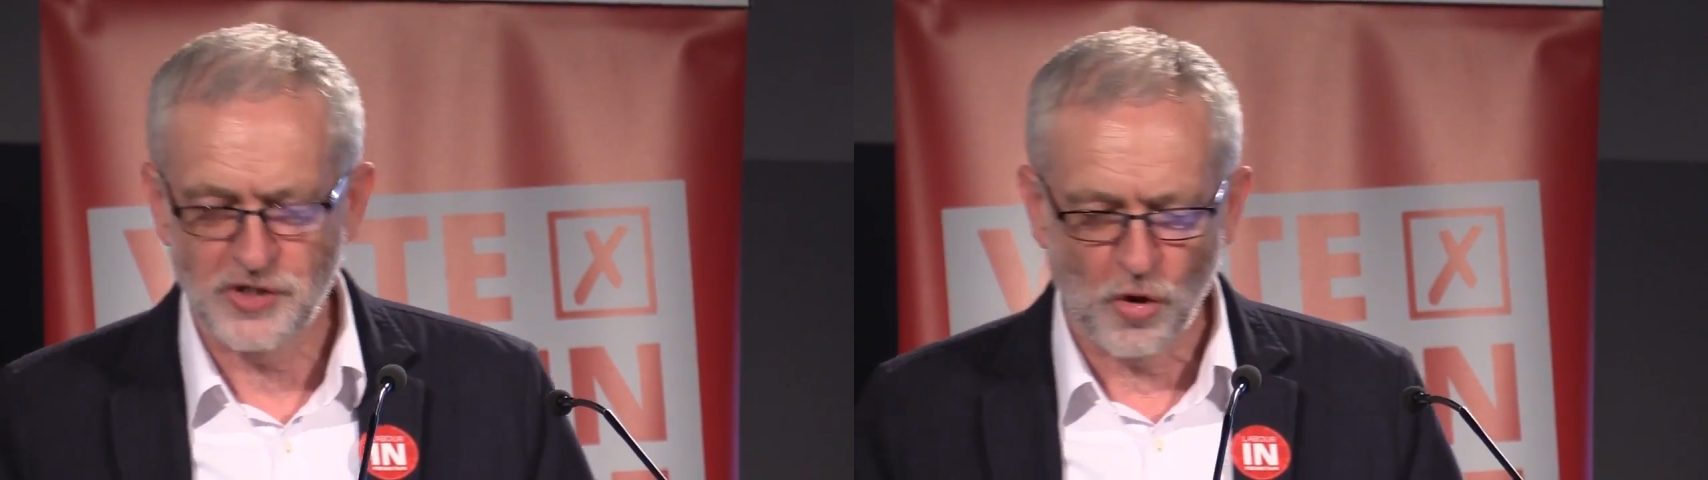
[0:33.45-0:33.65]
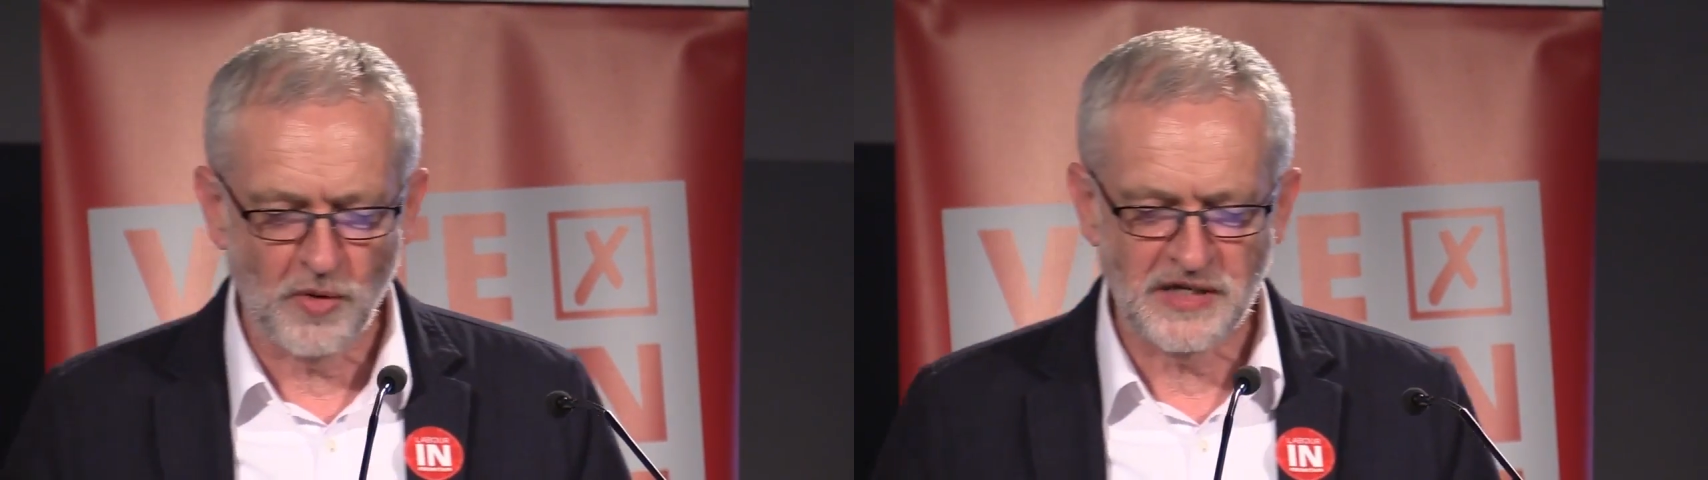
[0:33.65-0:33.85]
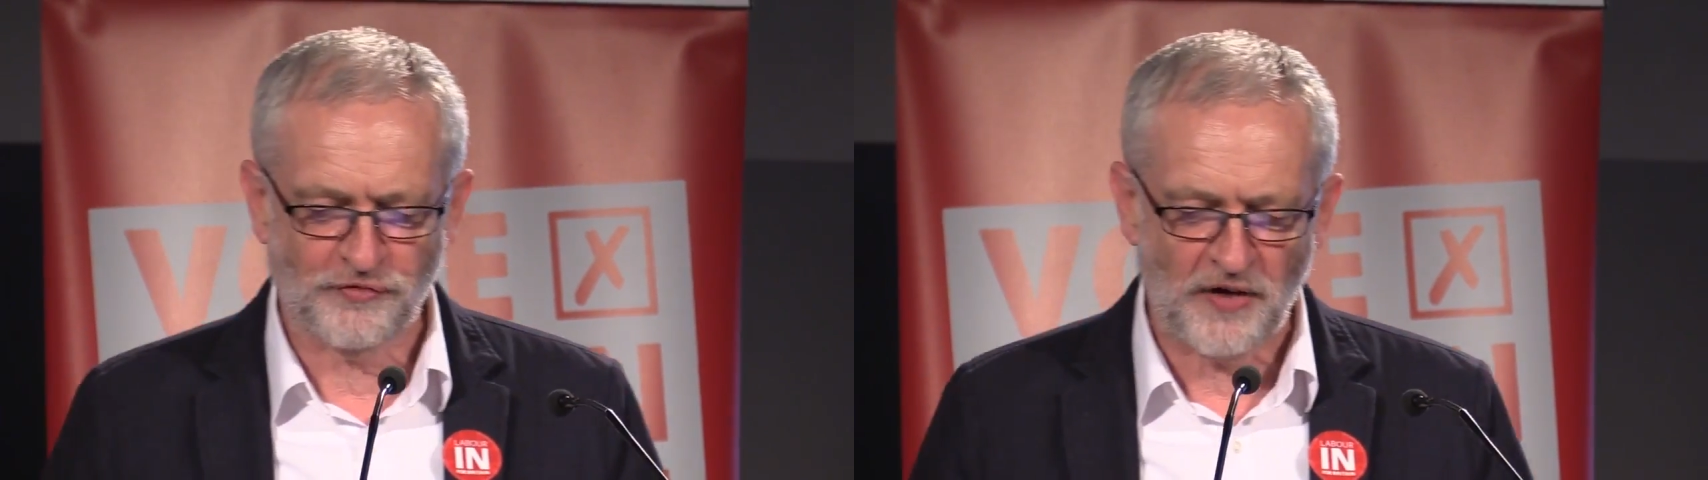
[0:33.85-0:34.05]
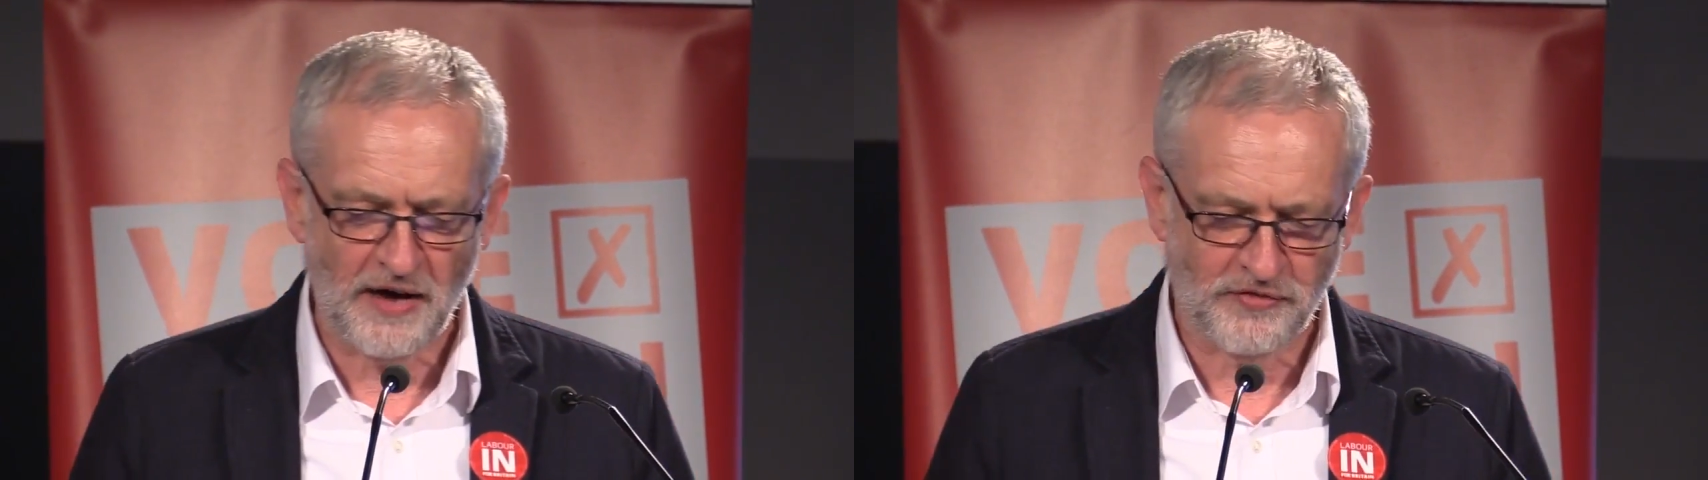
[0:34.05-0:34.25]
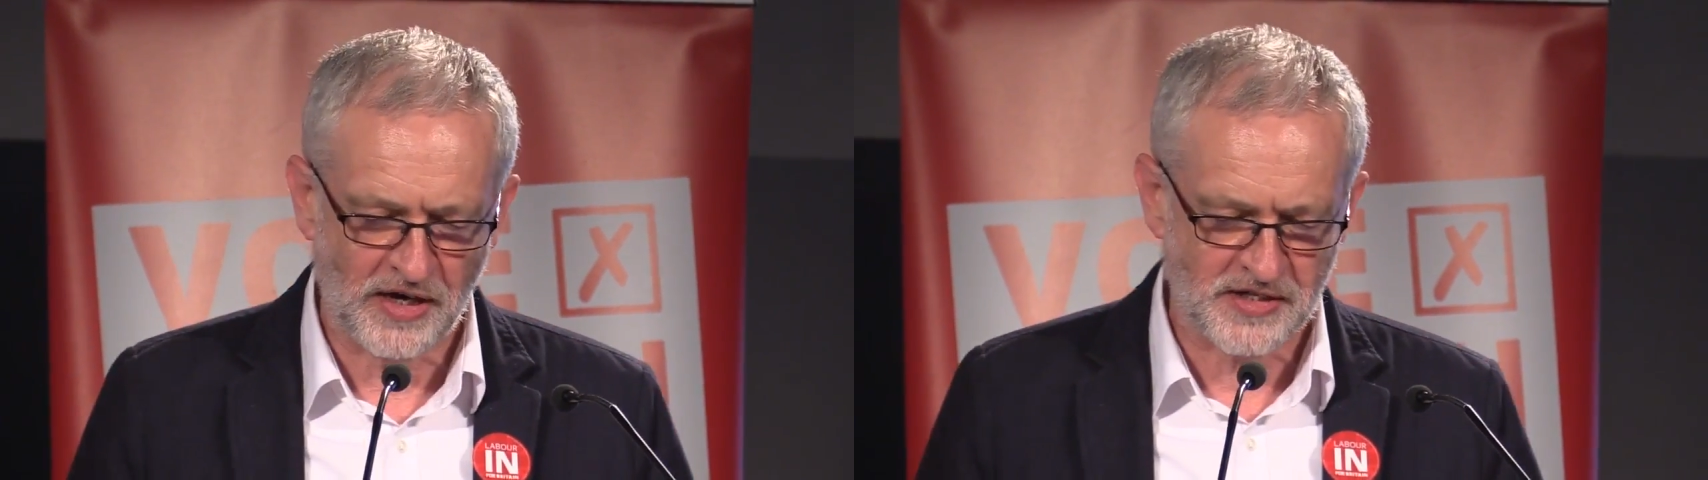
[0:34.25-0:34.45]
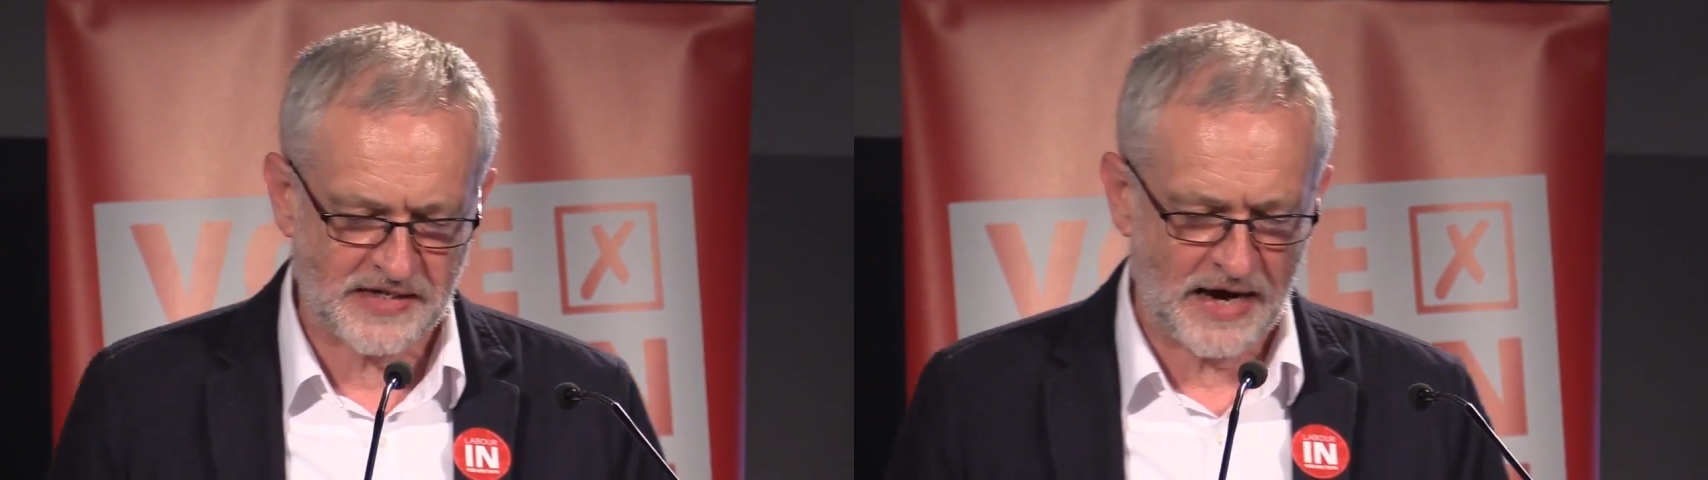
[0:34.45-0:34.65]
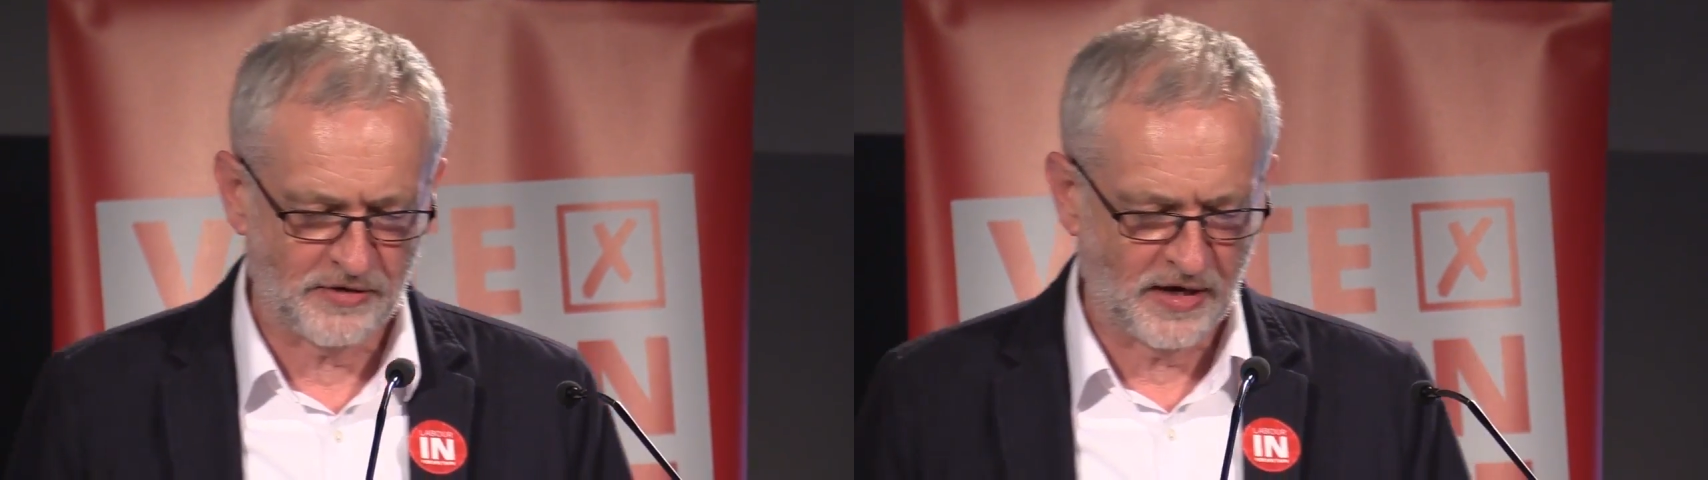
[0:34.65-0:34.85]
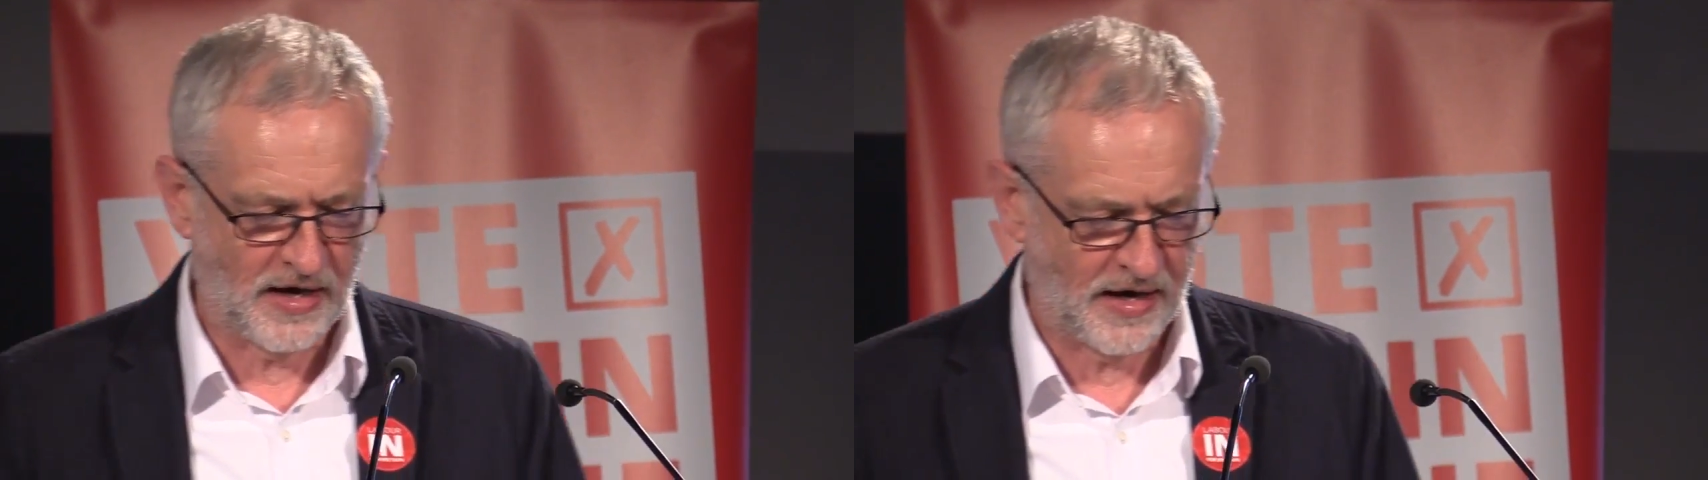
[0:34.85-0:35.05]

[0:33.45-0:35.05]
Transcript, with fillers: it's always five years down the